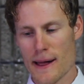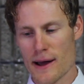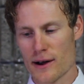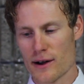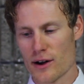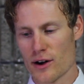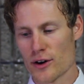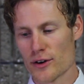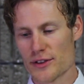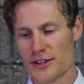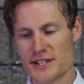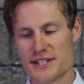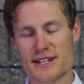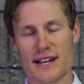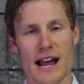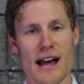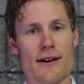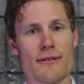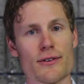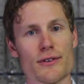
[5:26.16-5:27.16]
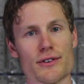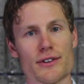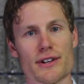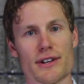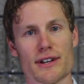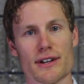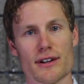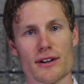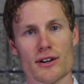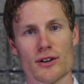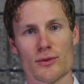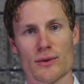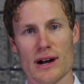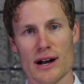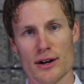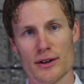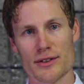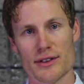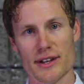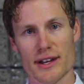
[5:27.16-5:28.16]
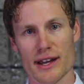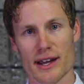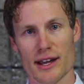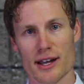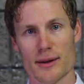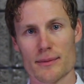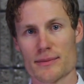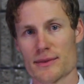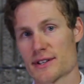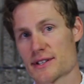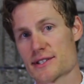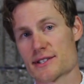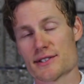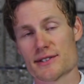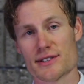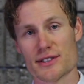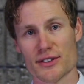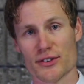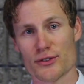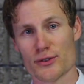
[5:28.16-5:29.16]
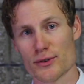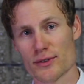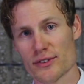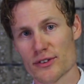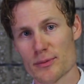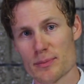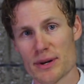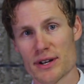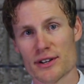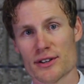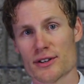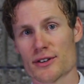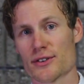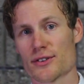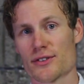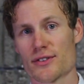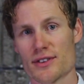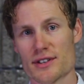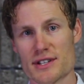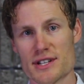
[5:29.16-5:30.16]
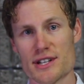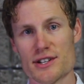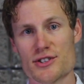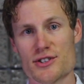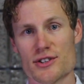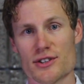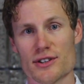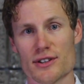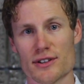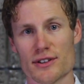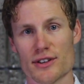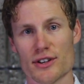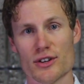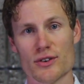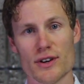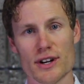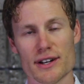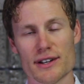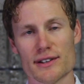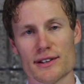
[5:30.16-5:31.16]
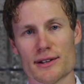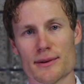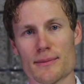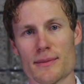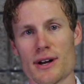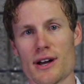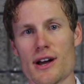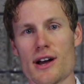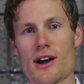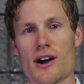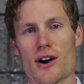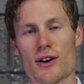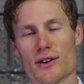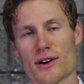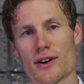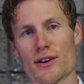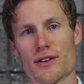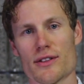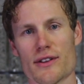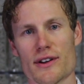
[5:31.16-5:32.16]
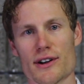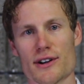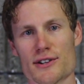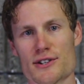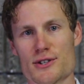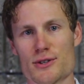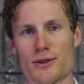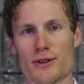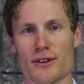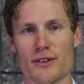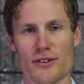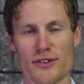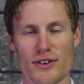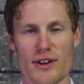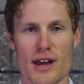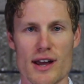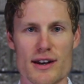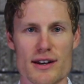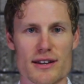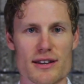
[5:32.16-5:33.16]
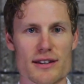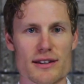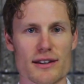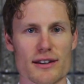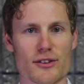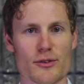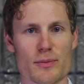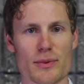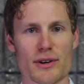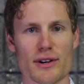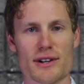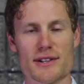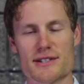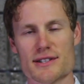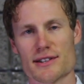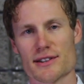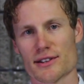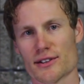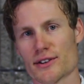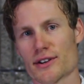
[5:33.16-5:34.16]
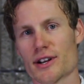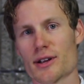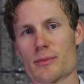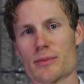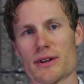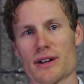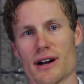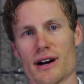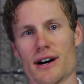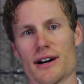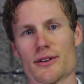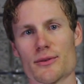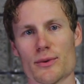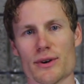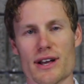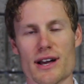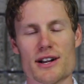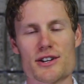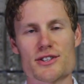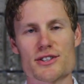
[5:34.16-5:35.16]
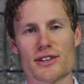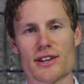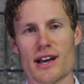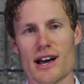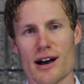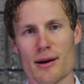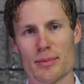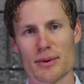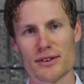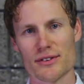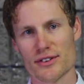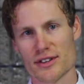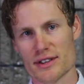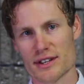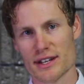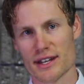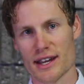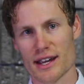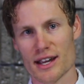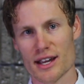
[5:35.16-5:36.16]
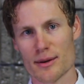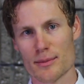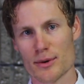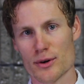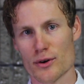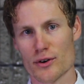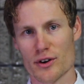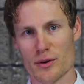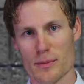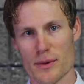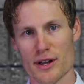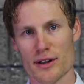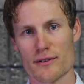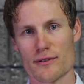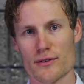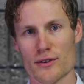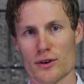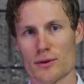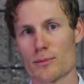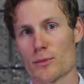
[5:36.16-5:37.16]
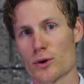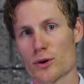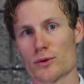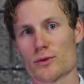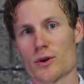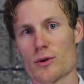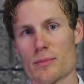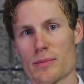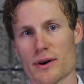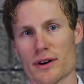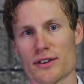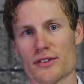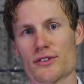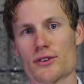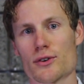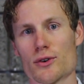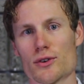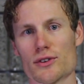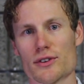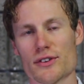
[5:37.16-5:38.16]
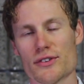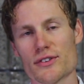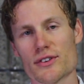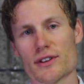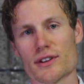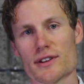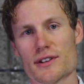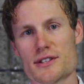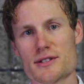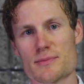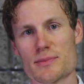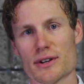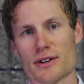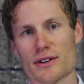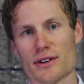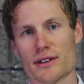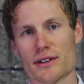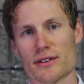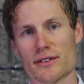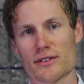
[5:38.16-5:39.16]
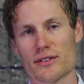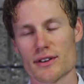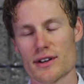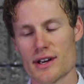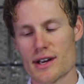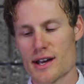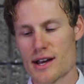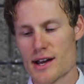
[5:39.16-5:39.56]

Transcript: uh, all the scaffolding around the game, that's the students' peers, the teacher, the curriculum, are all there to extend the experience and learning beyond what actually happens in the game in order to make for a more robust, holistic experience.